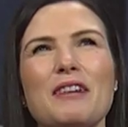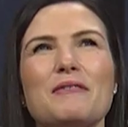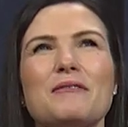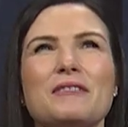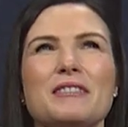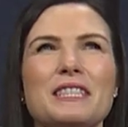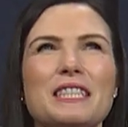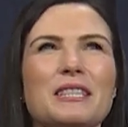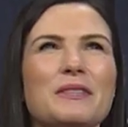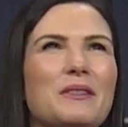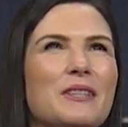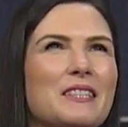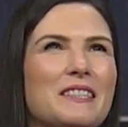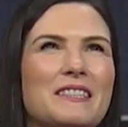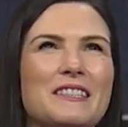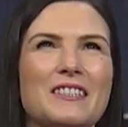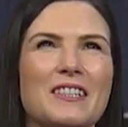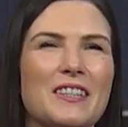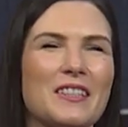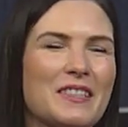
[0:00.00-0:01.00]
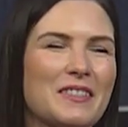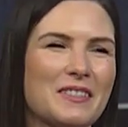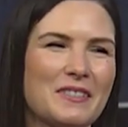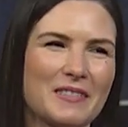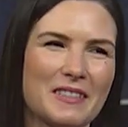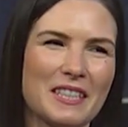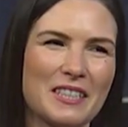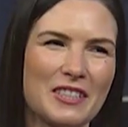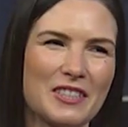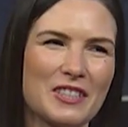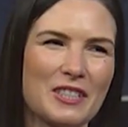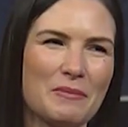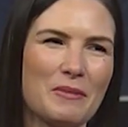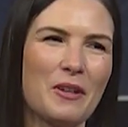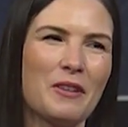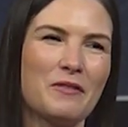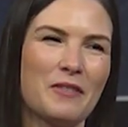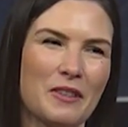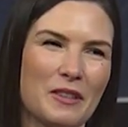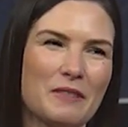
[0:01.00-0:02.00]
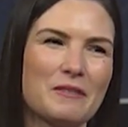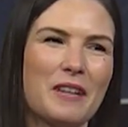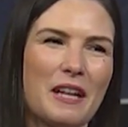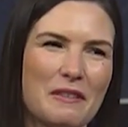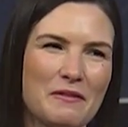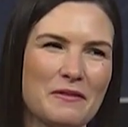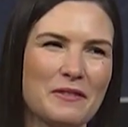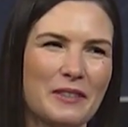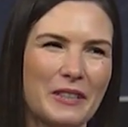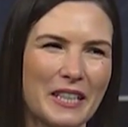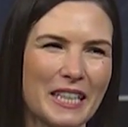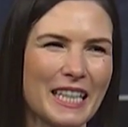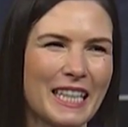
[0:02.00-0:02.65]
I really want to start this relationship off on the right foot.